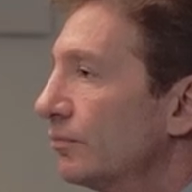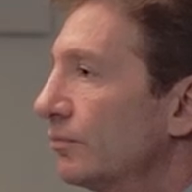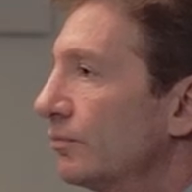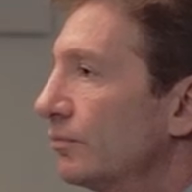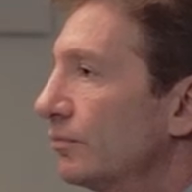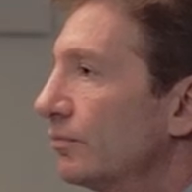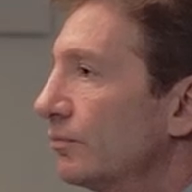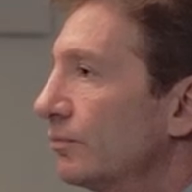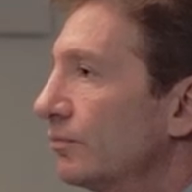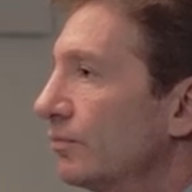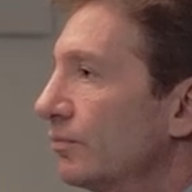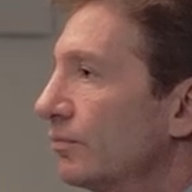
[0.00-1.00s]

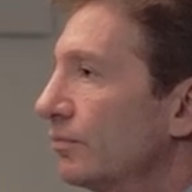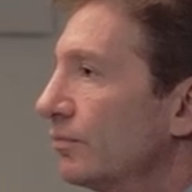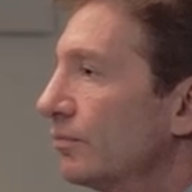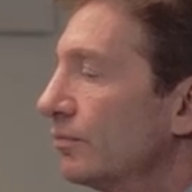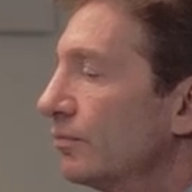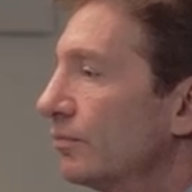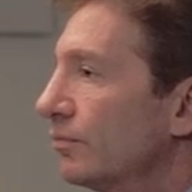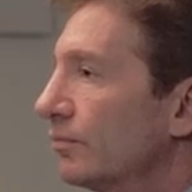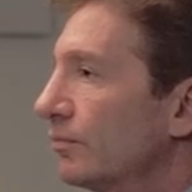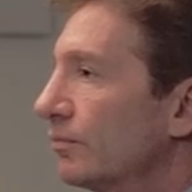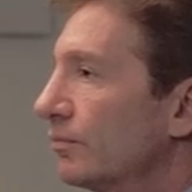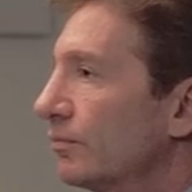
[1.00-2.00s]

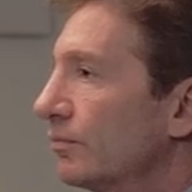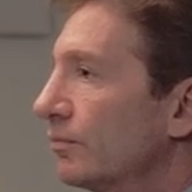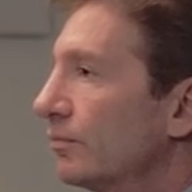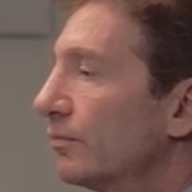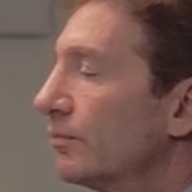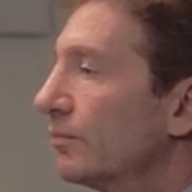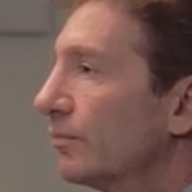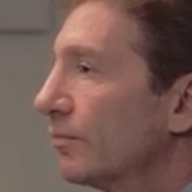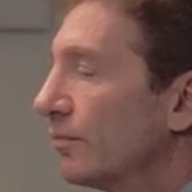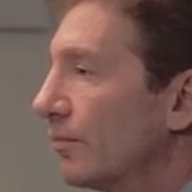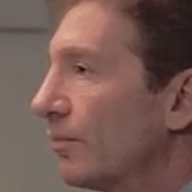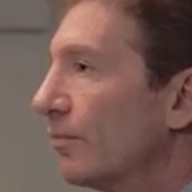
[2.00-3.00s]

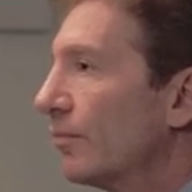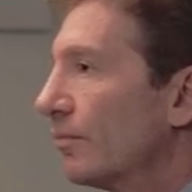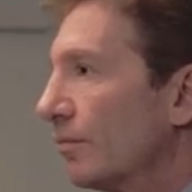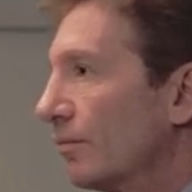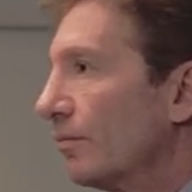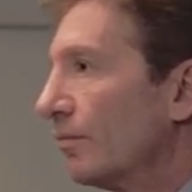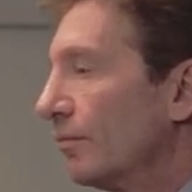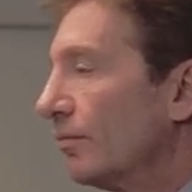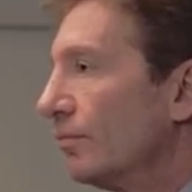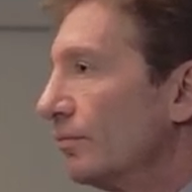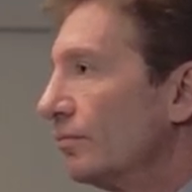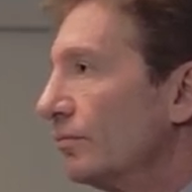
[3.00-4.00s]

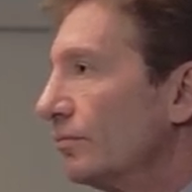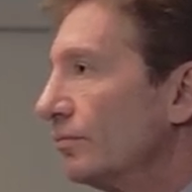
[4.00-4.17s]
(silent)